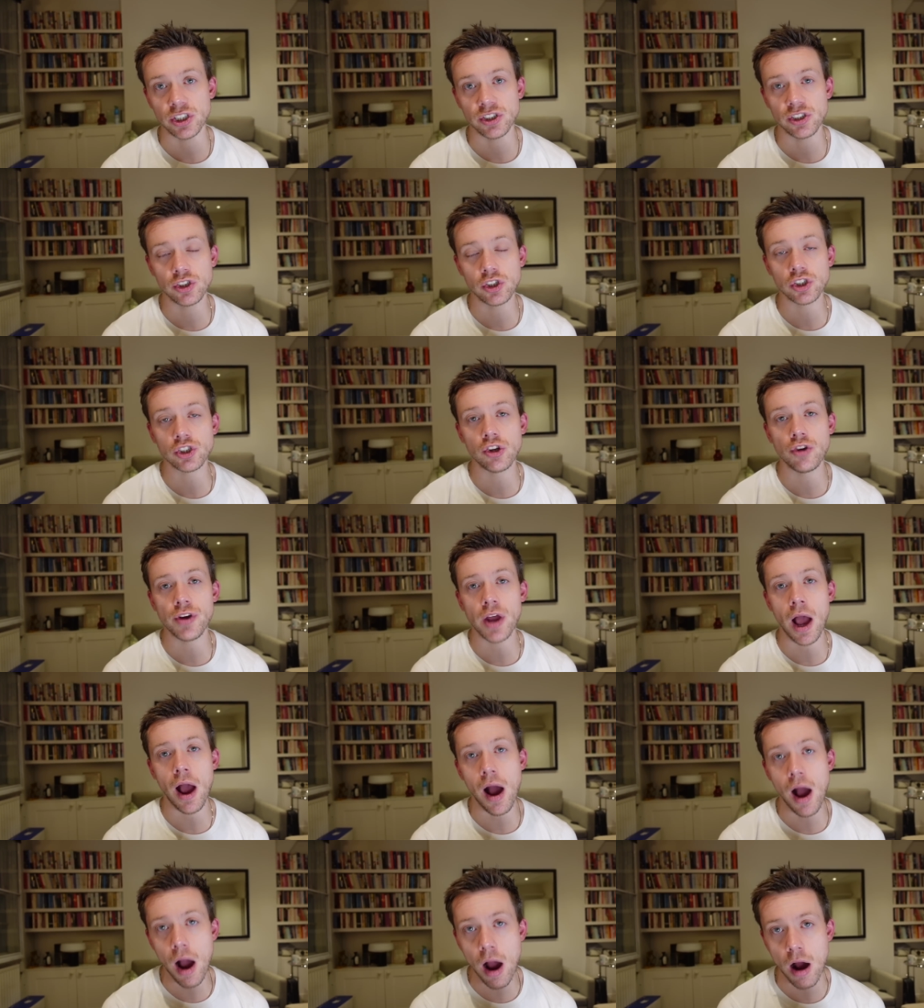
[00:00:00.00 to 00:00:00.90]
So just under
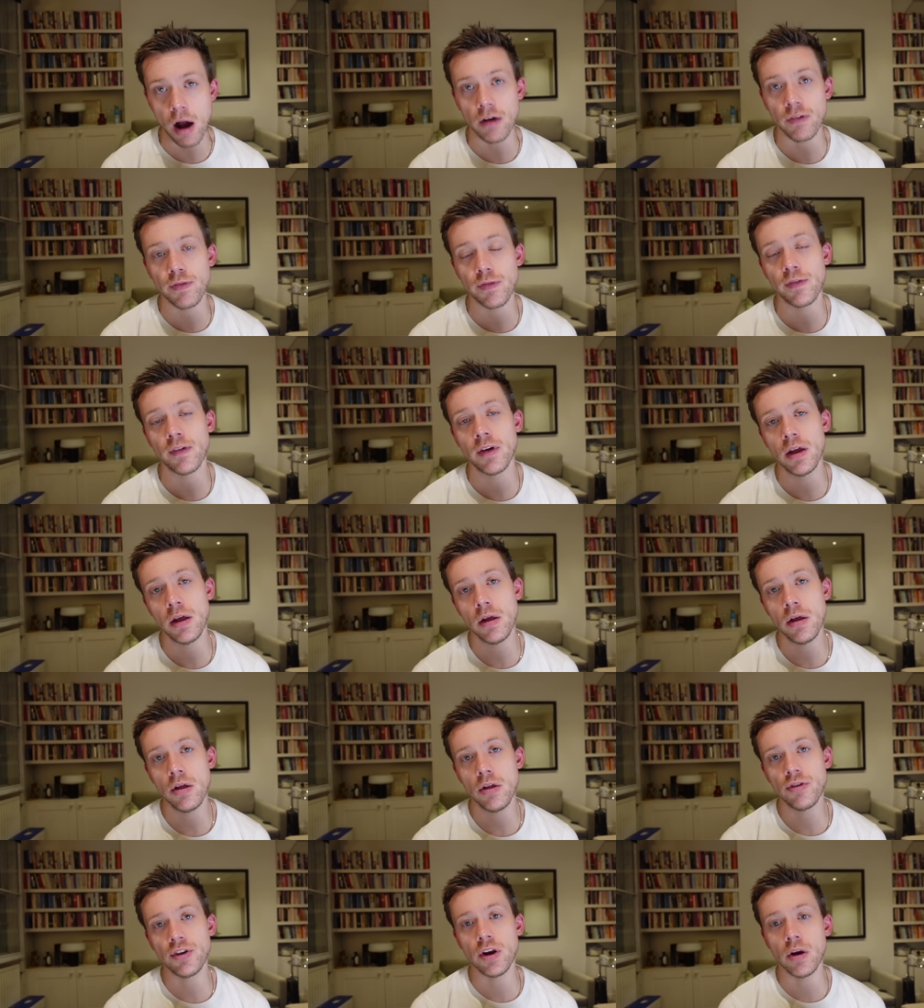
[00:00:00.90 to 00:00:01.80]
half
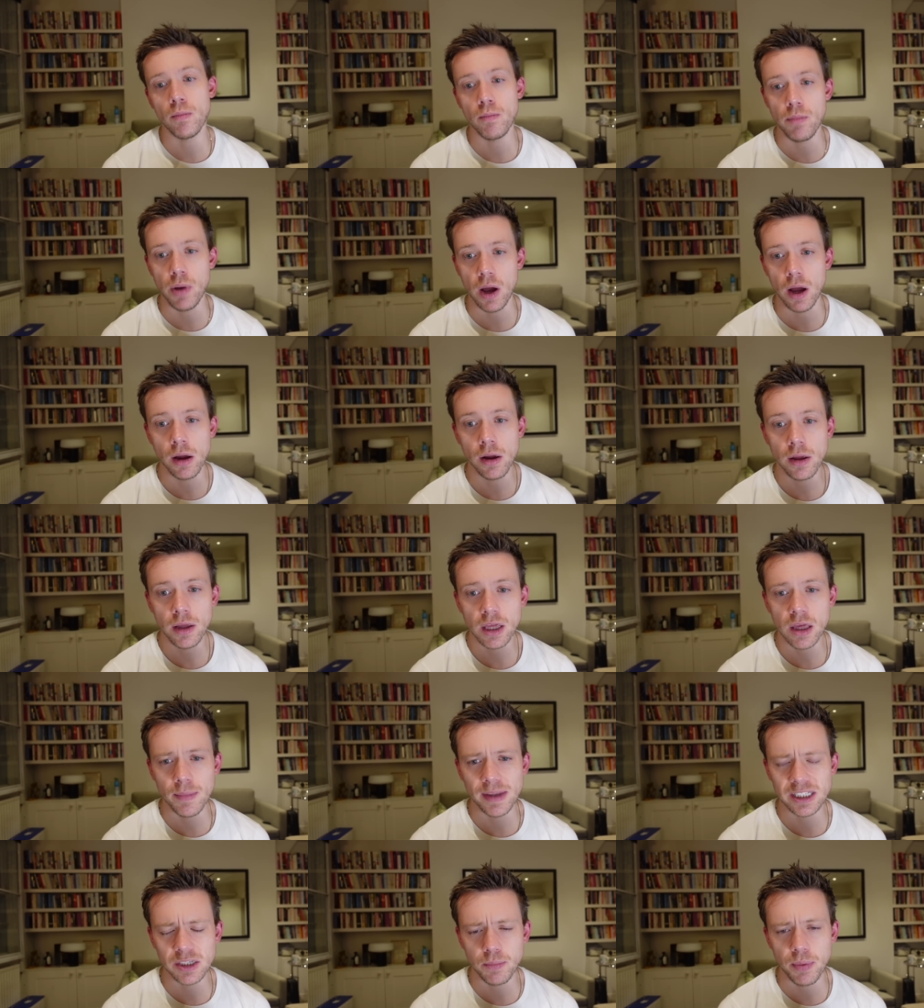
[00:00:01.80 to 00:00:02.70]
the number
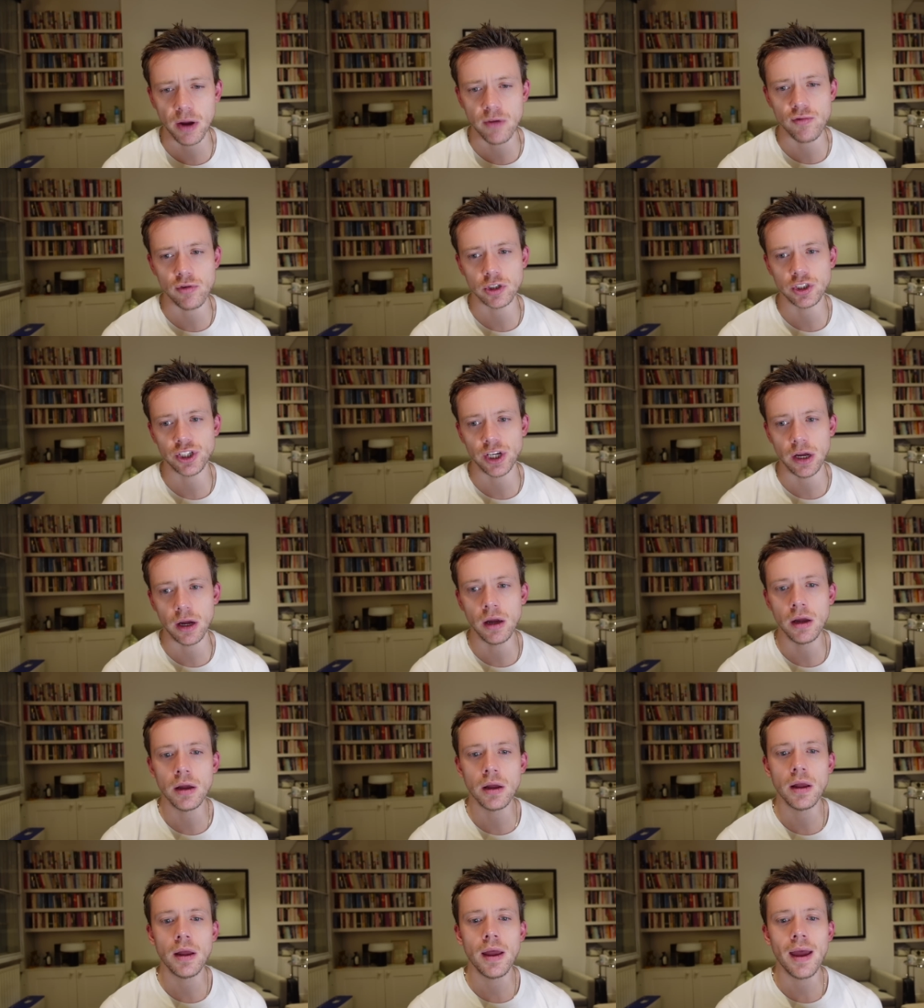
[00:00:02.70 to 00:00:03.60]
committed by Russia,
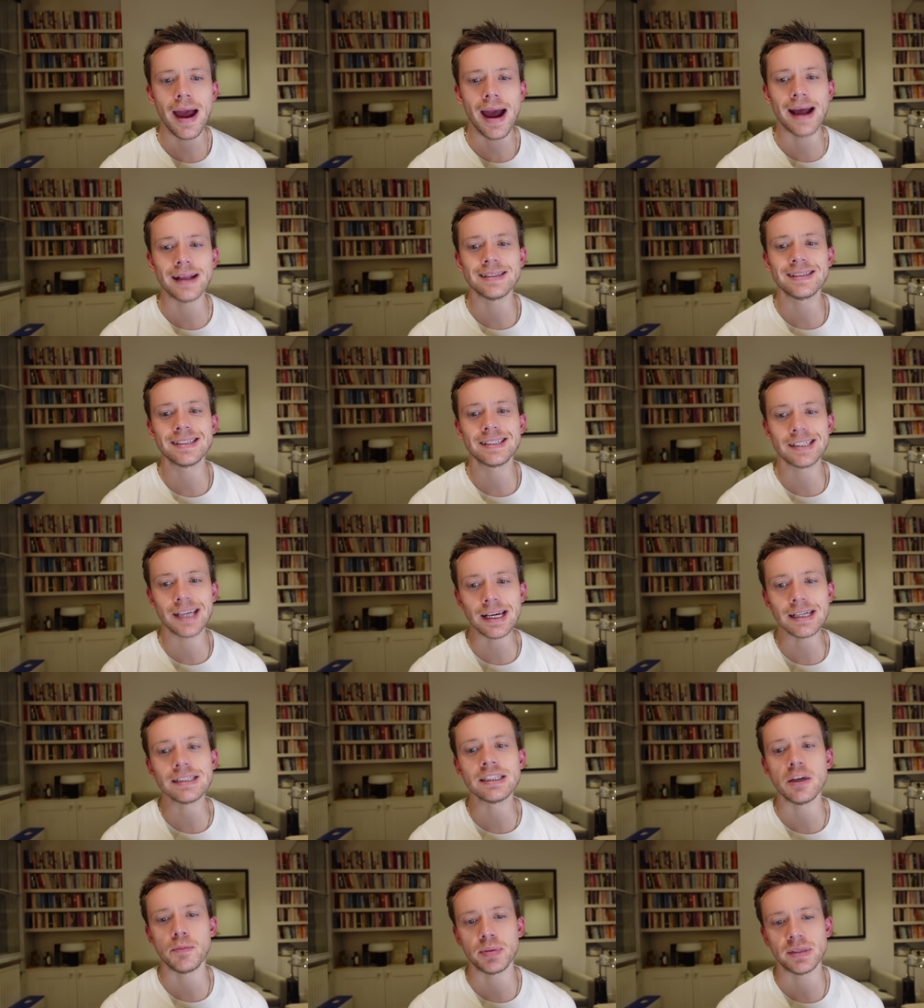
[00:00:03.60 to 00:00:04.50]
and
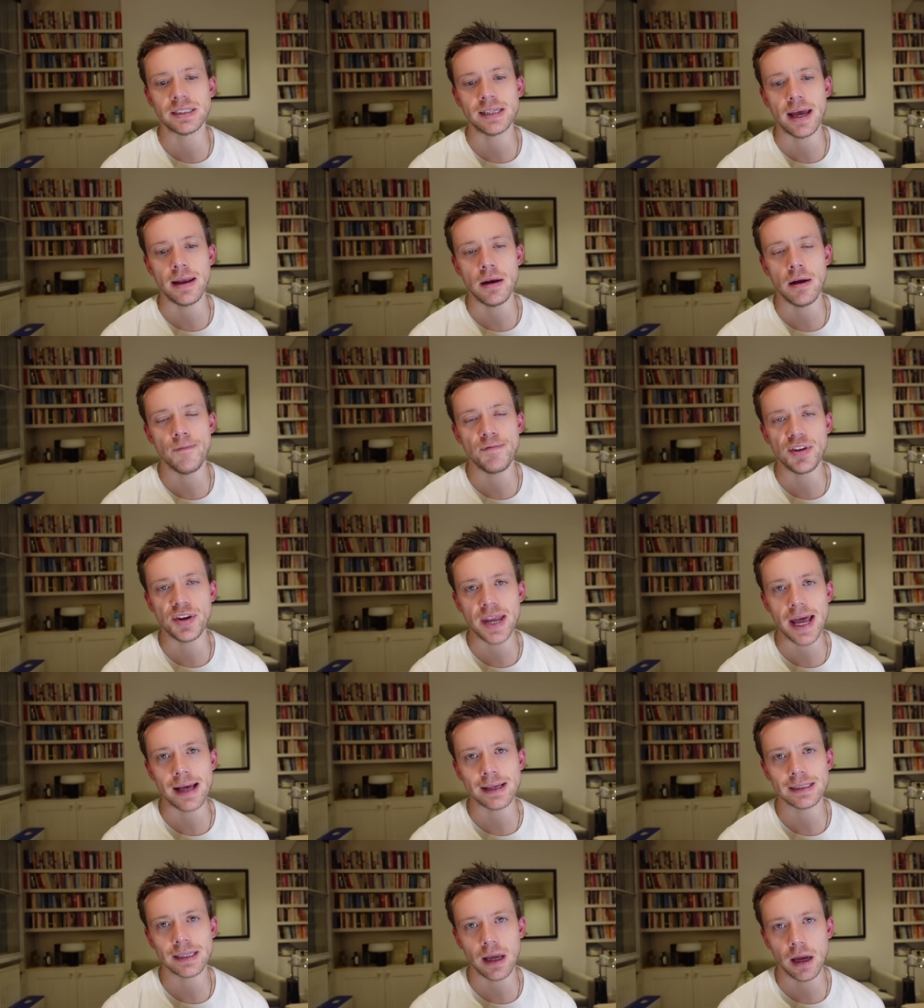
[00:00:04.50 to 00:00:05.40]
60% of the
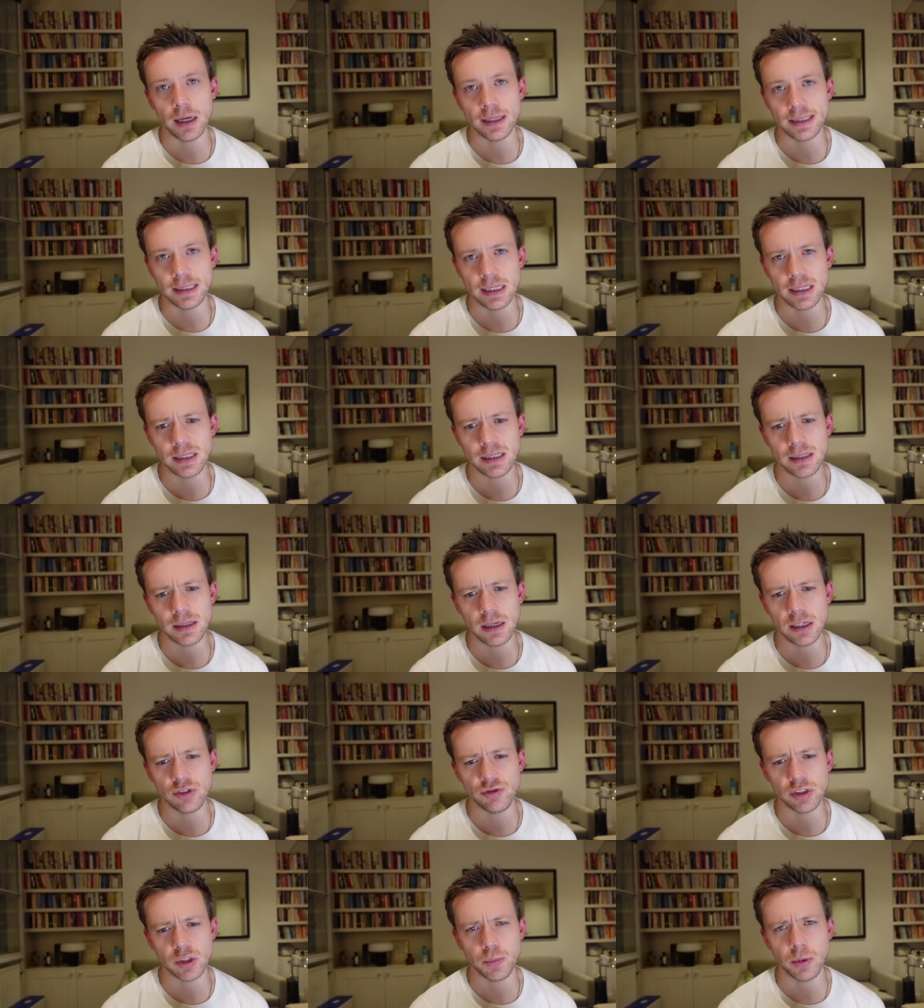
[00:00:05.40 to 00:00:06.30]
deaths ISIS
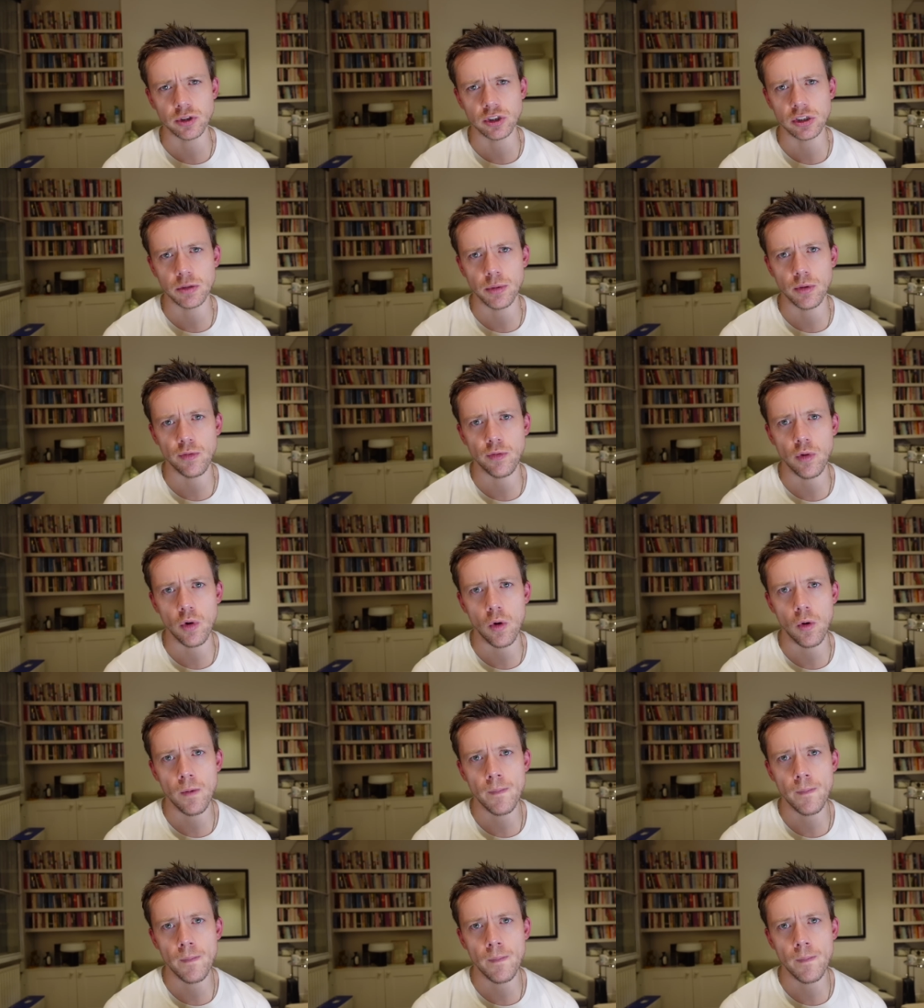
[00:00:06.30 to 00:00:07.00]
is responsible for.